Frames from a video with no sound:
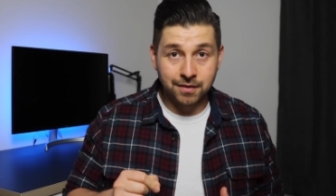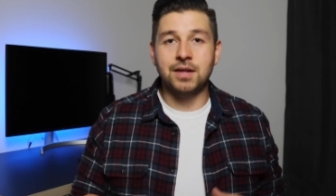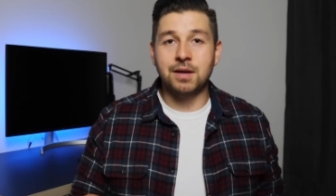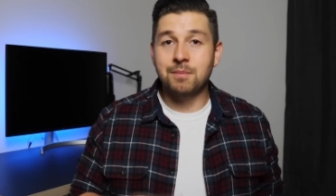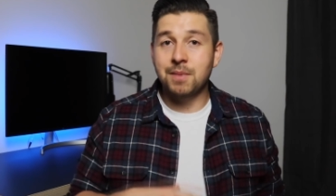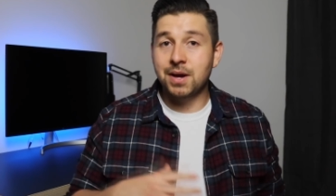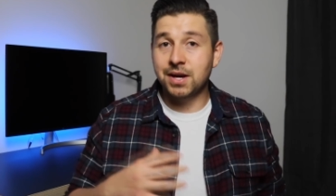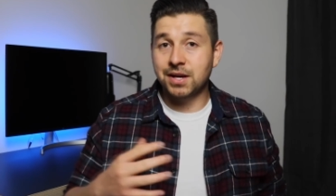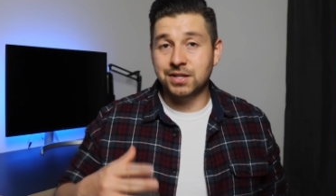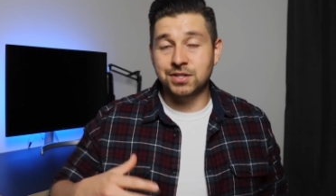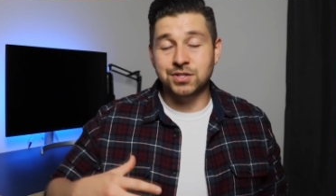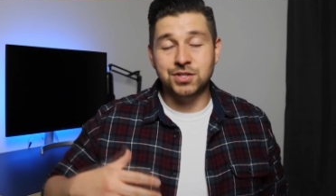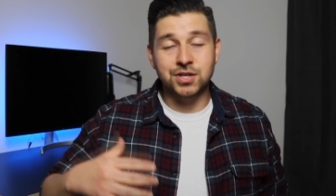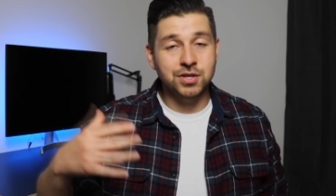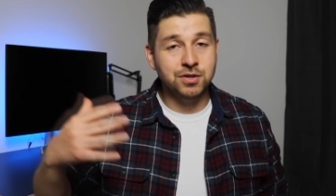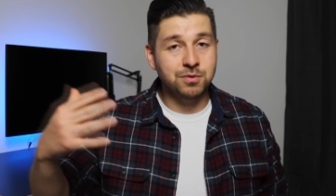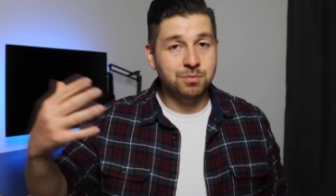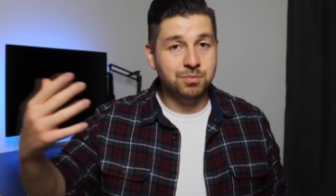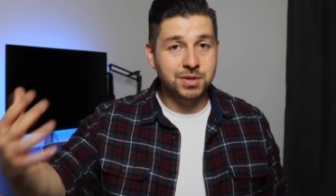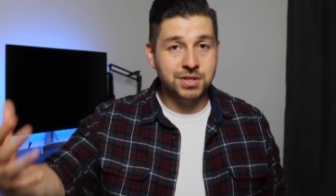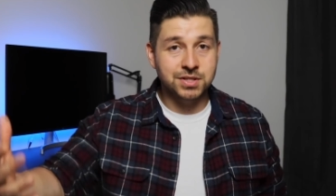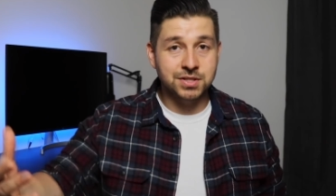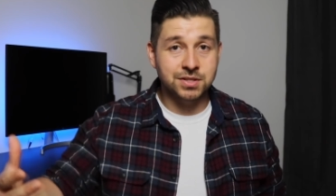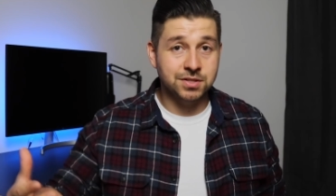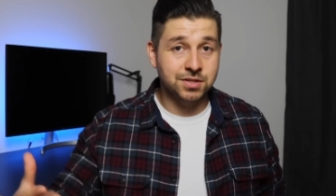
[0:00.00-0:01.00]
They might continue
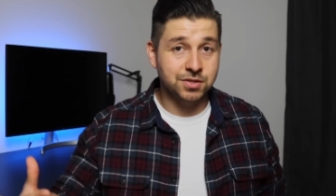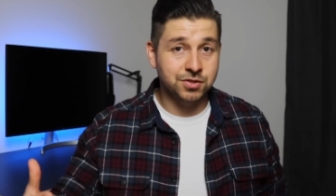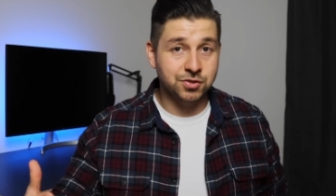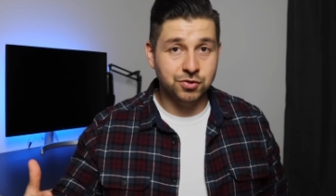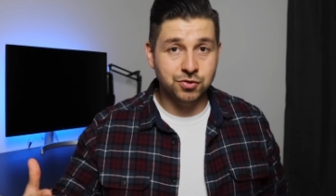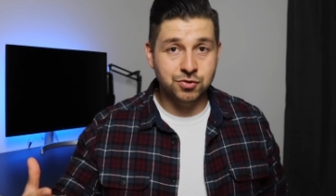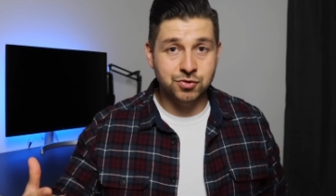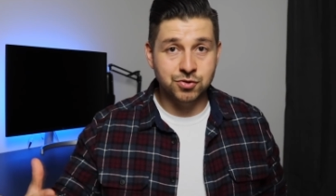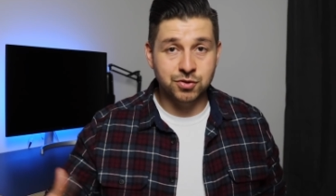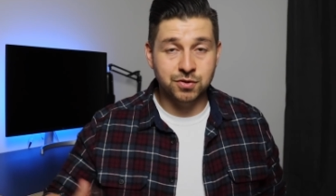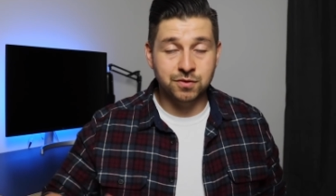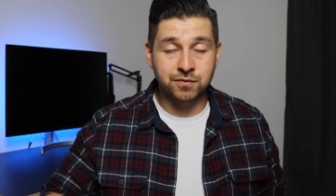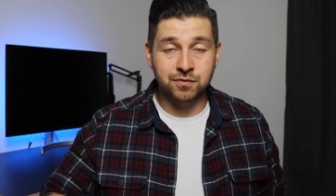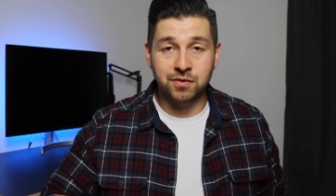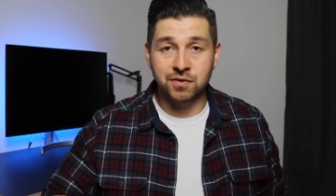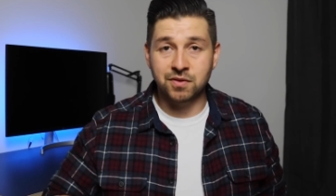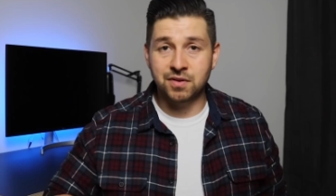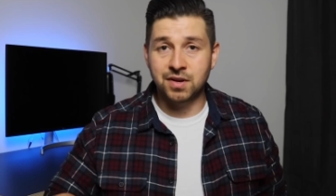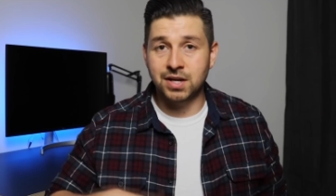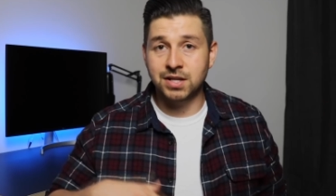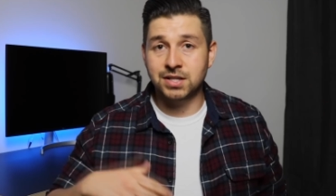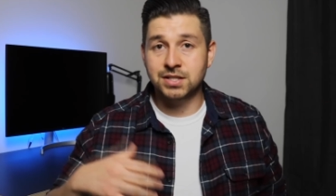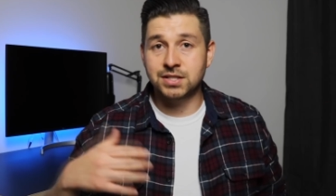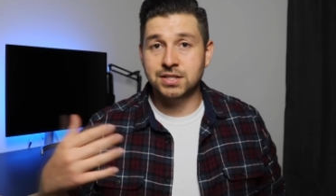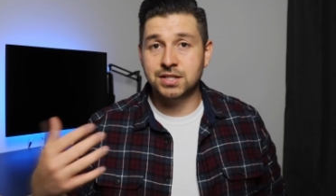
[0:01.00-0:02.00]
business as usual for the
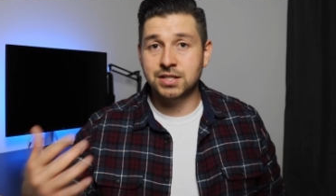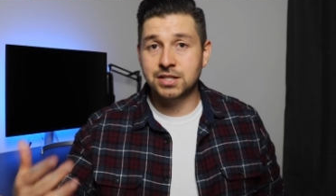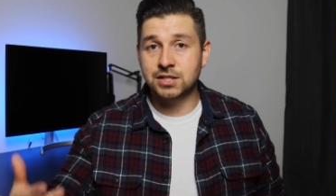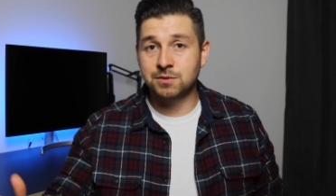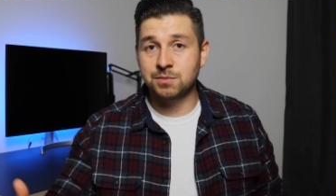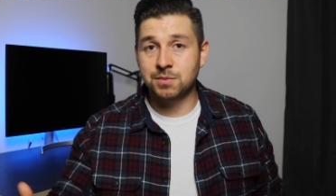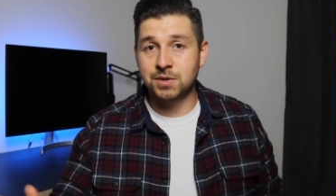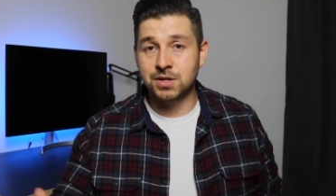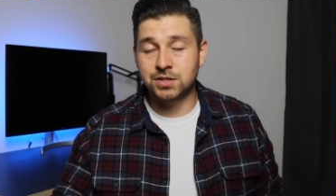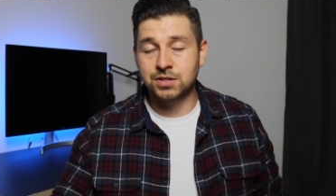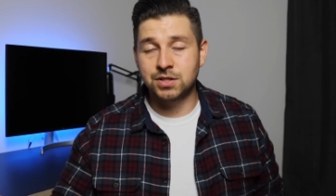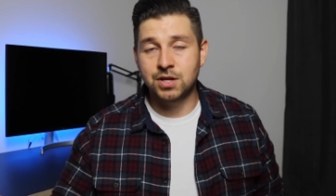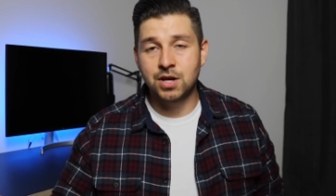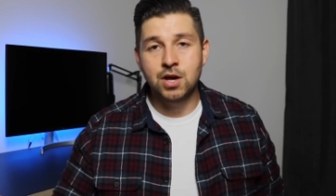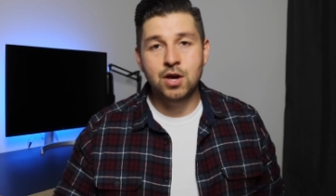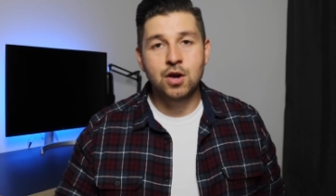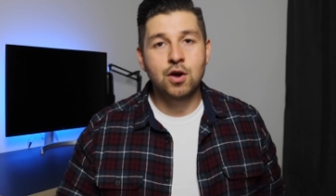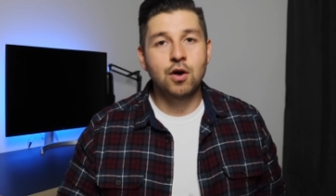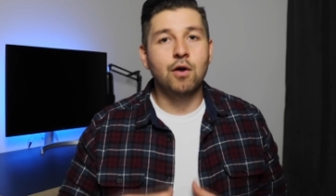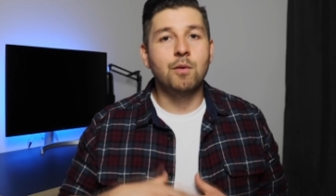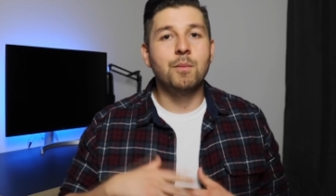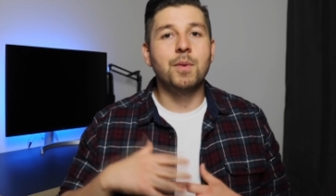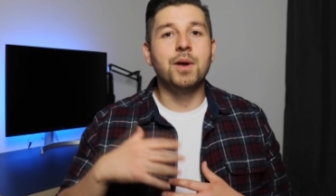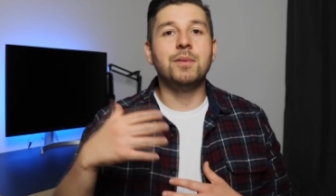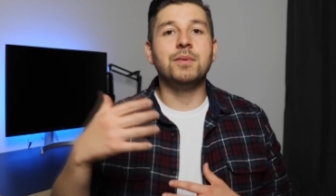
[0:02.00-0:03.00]
next six months
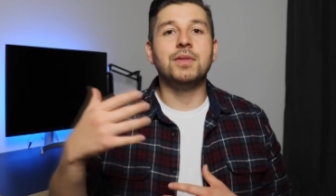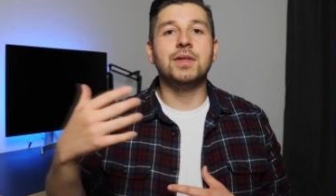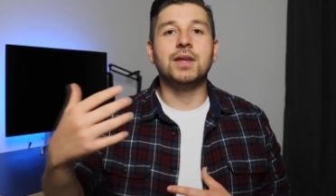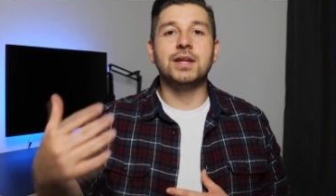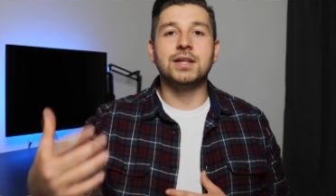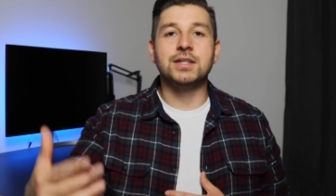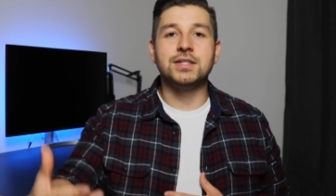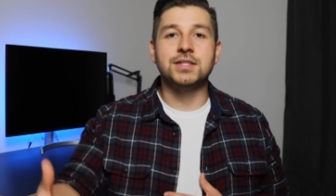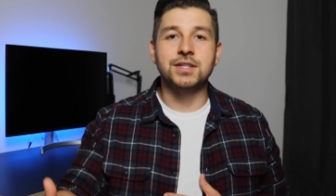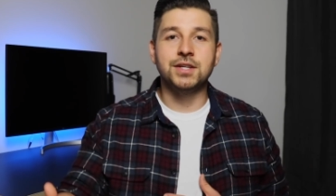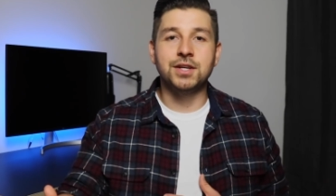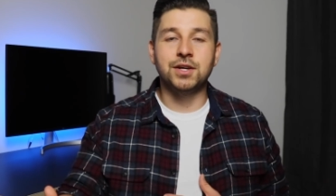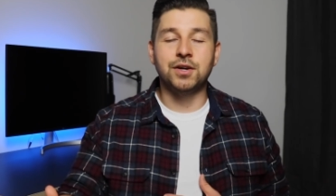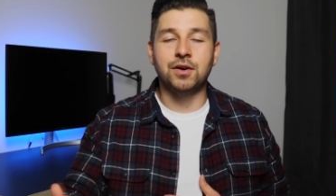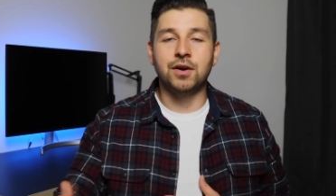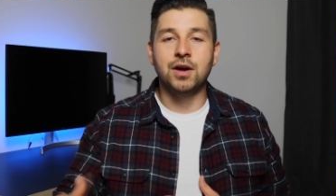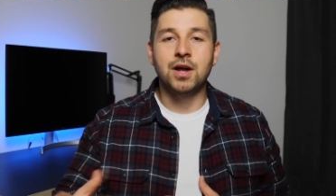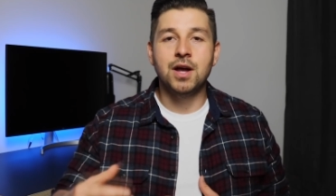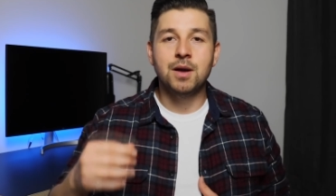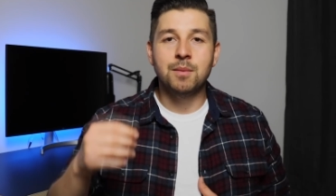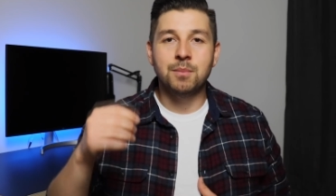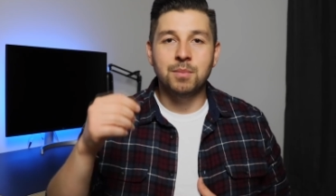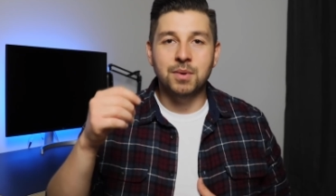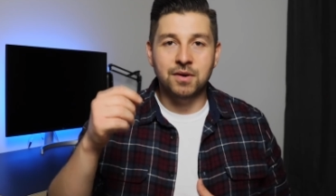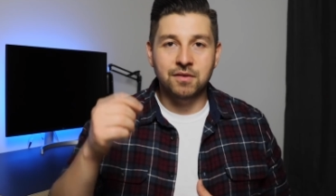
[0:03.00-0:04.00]
or maybe the next year,
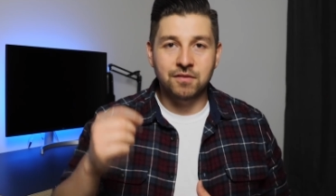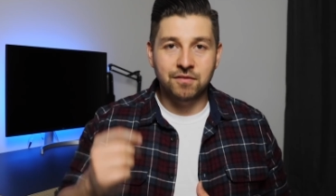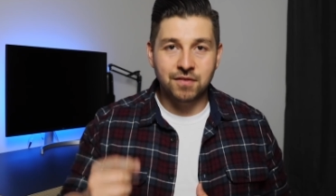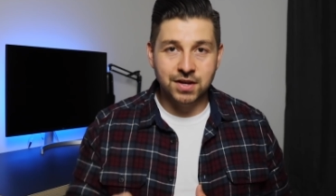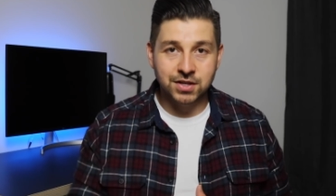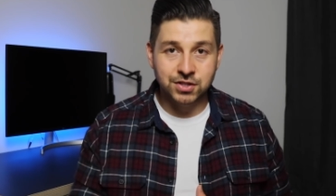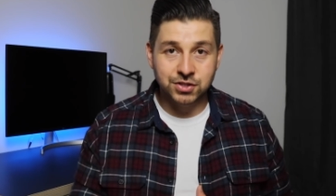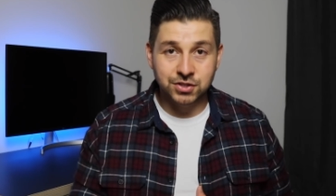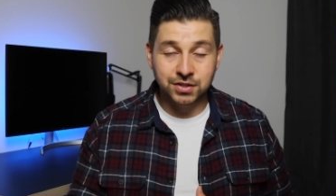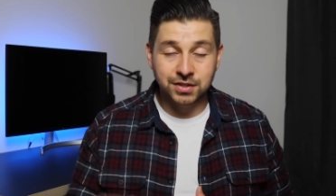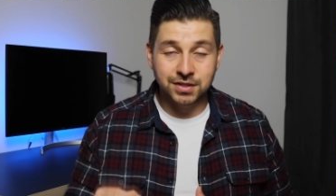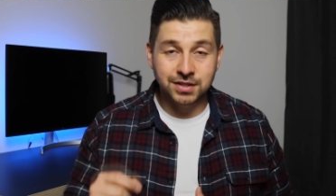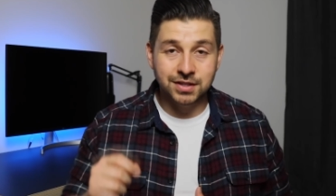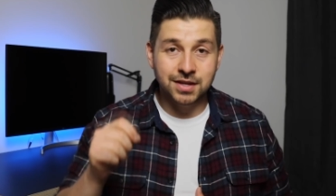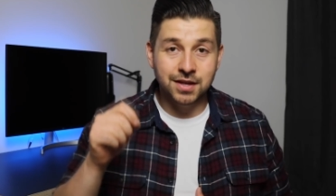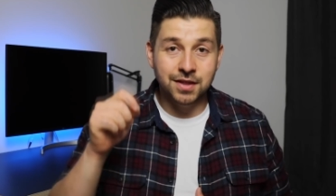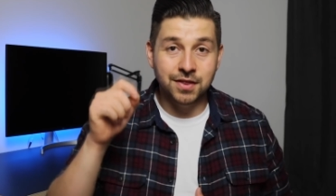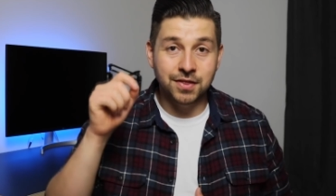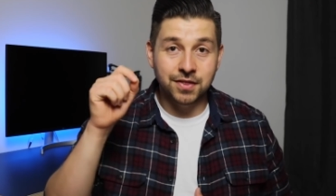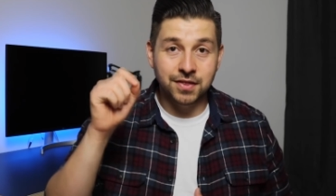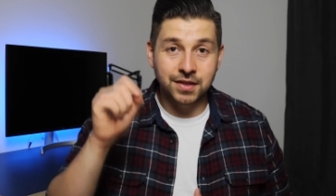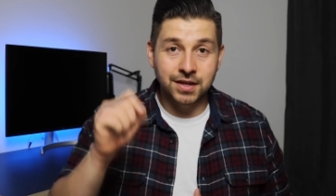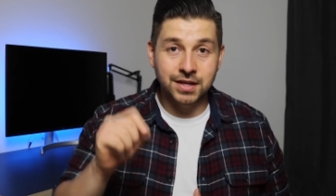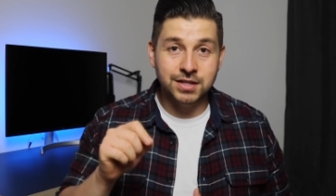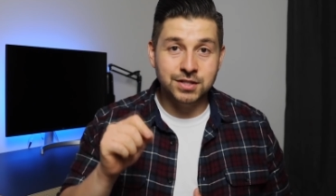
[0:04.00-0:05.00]
but eventually
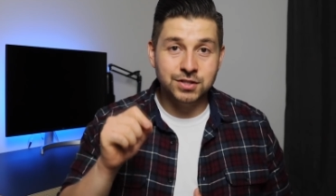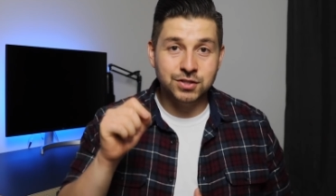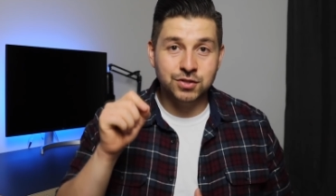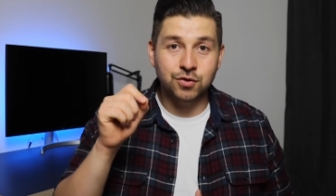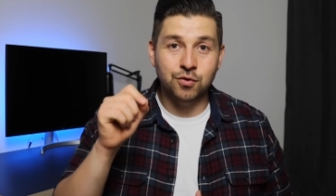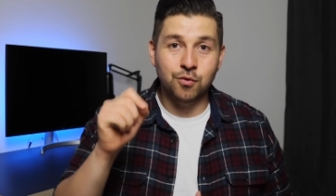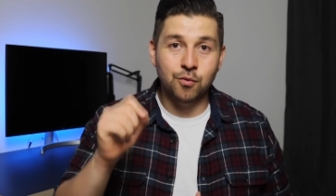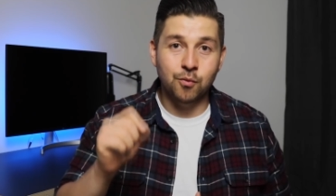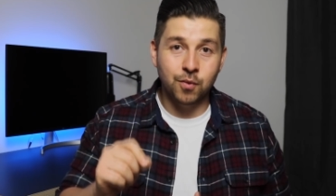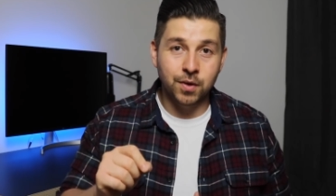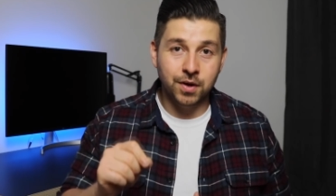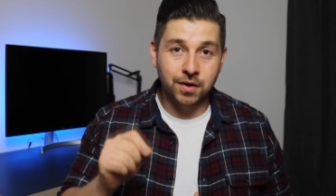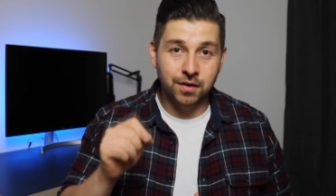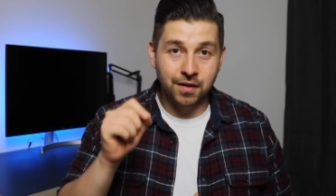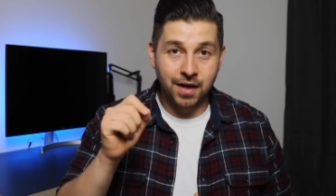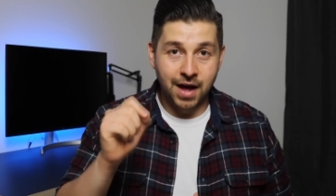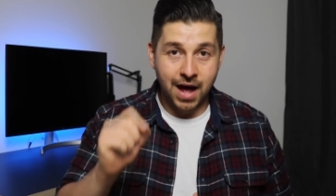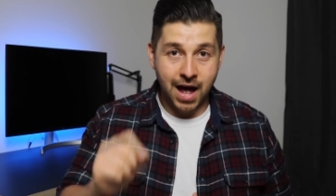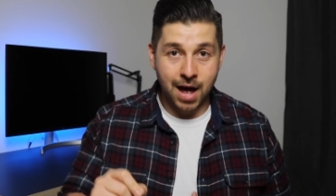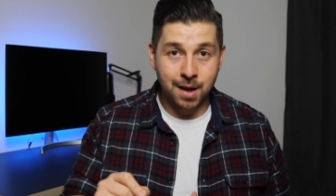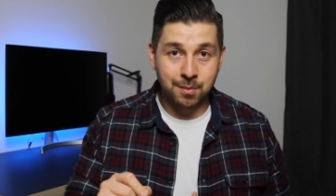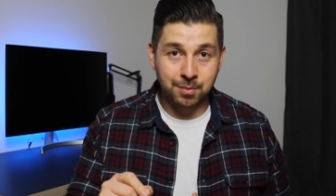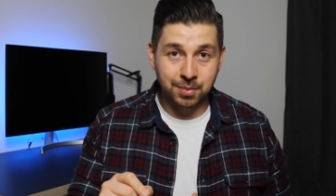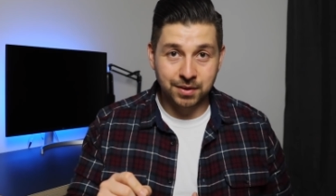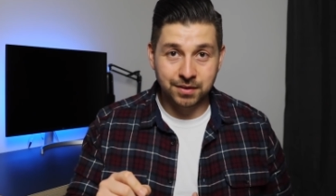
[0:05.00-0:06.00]
this will
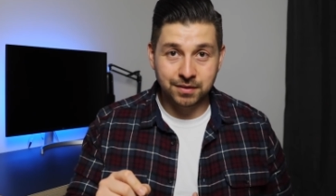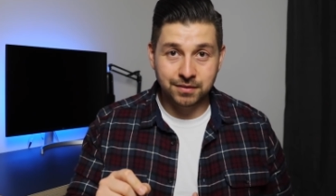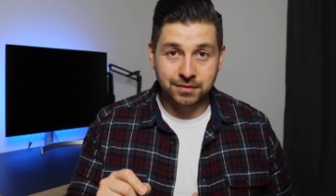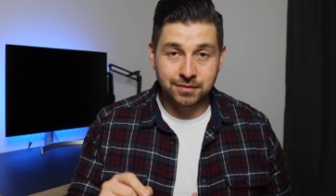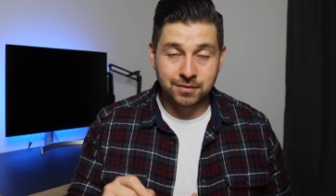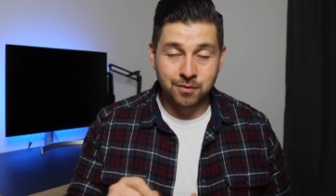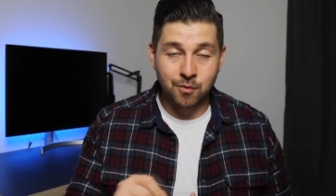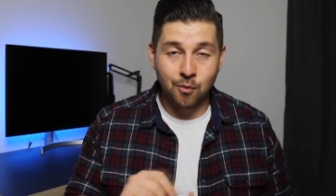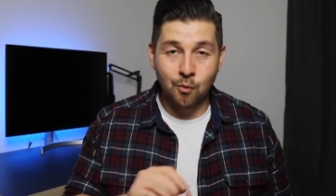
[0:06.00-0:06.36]
happen.